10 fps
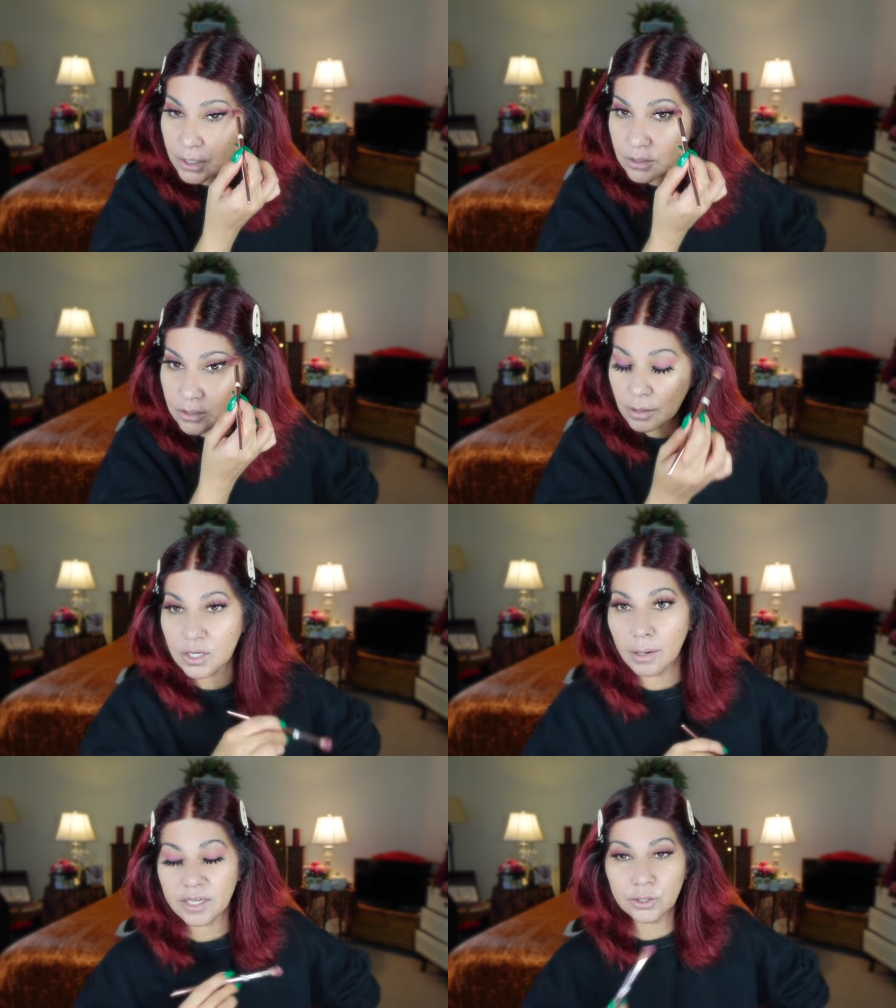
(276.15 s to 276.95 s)

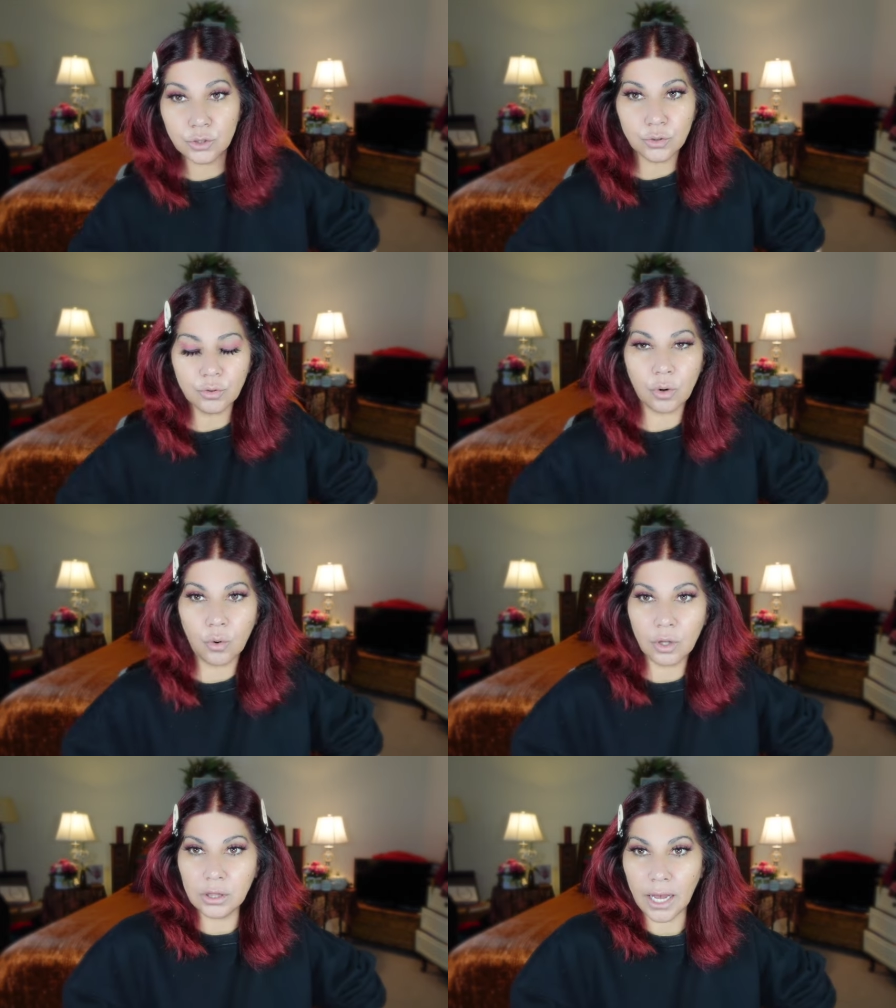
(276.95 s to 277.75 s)
sometimes i do
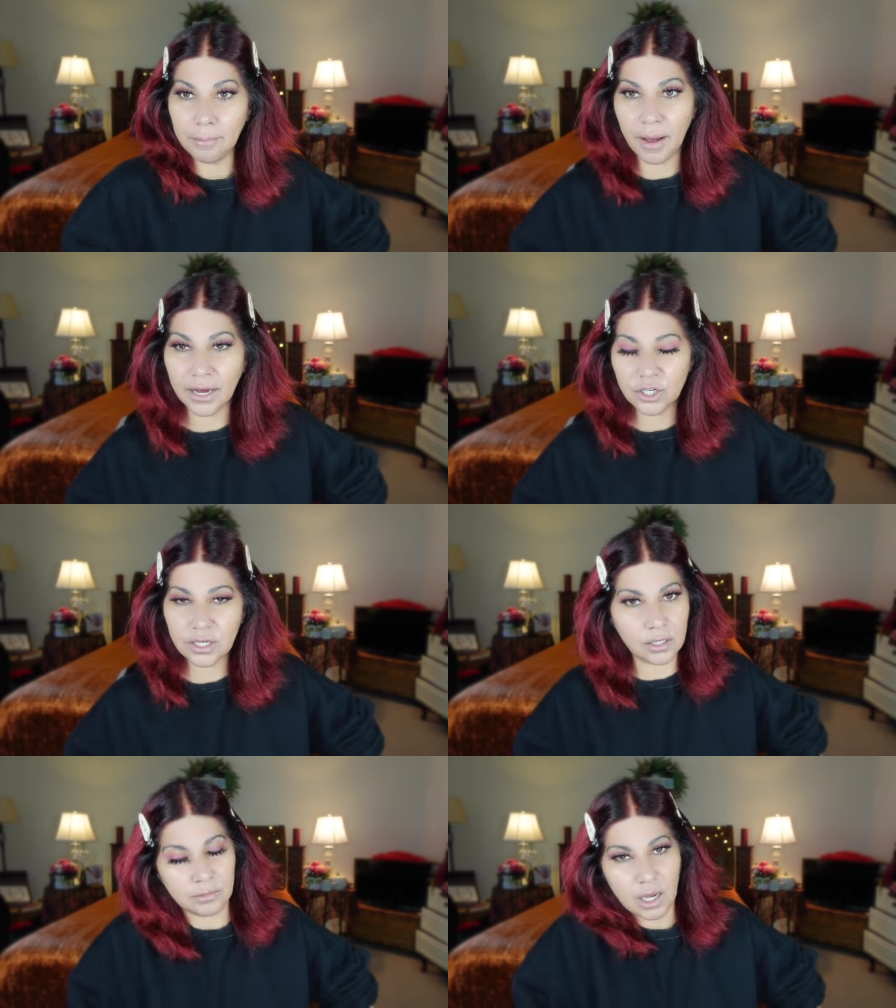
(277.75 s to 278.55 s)
light
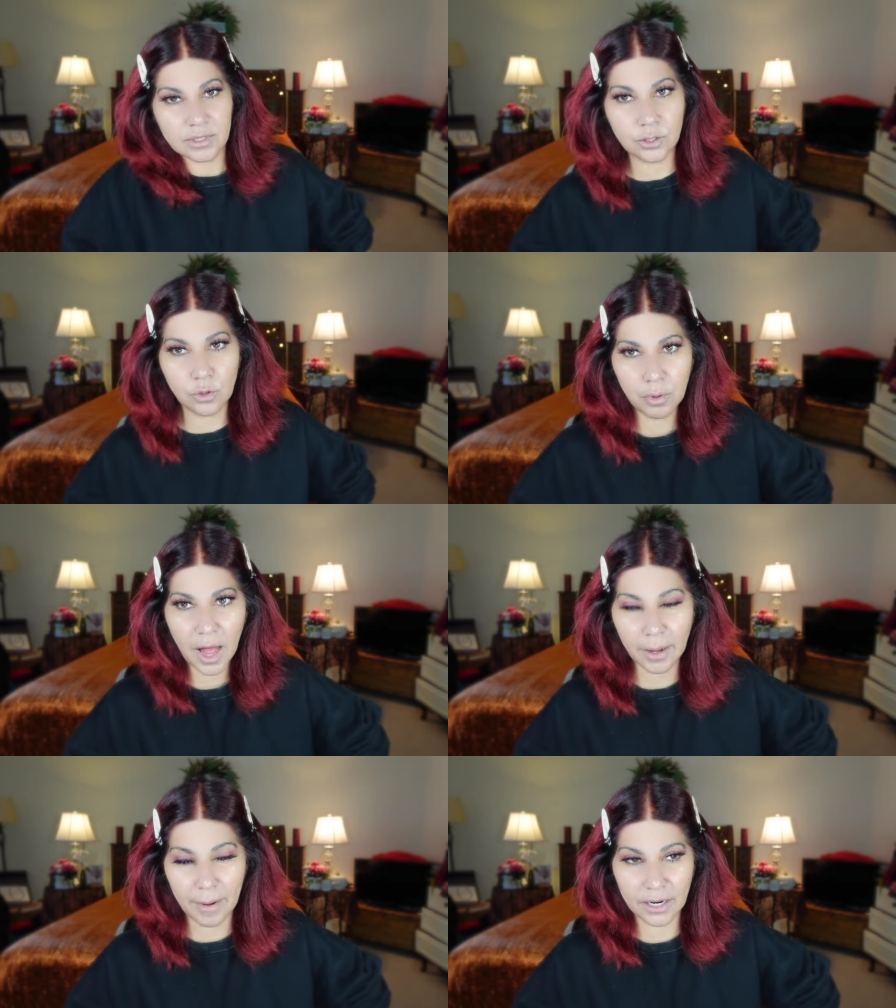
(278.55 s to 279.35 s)
magic sometimes i do
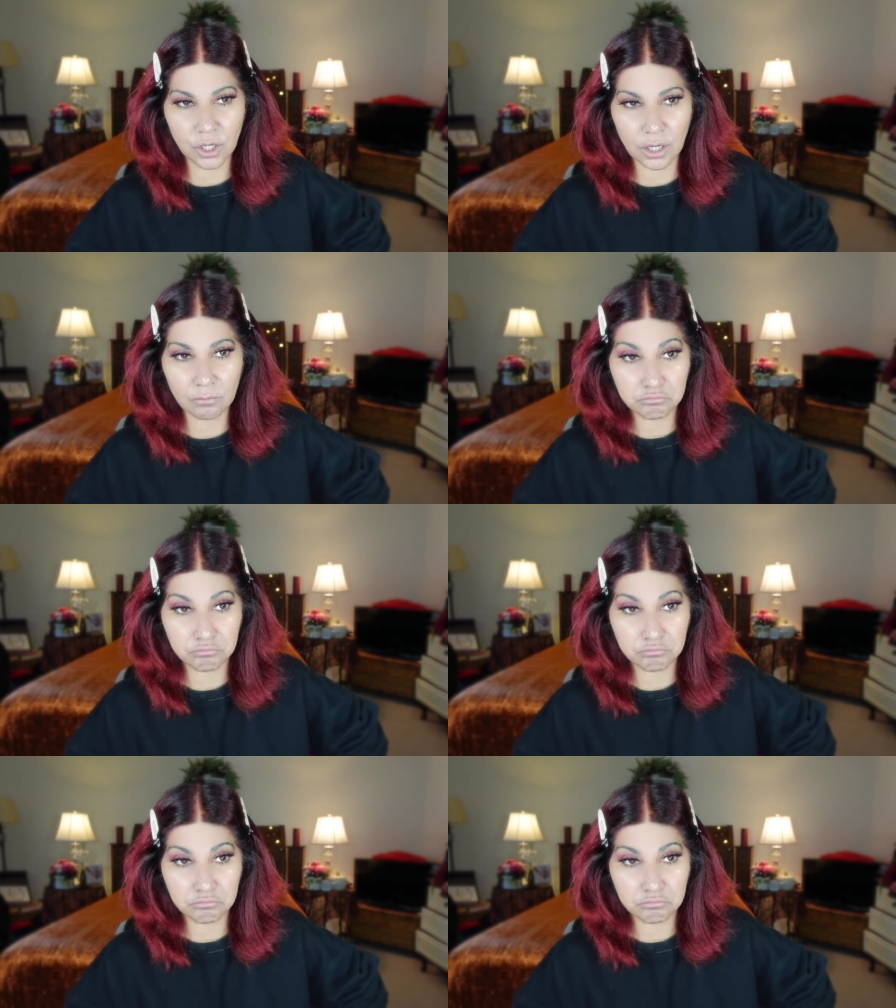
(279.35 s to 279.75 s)
black magic